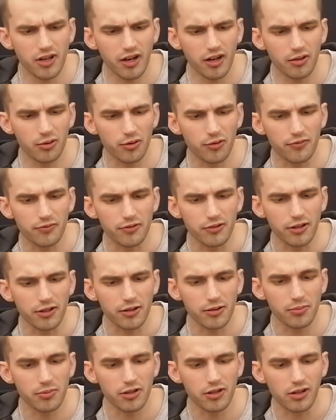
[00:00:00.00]
kind of a
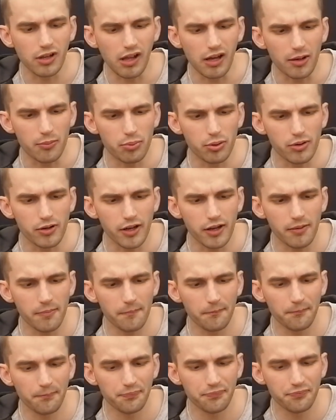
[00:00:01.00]
little bit like pudding.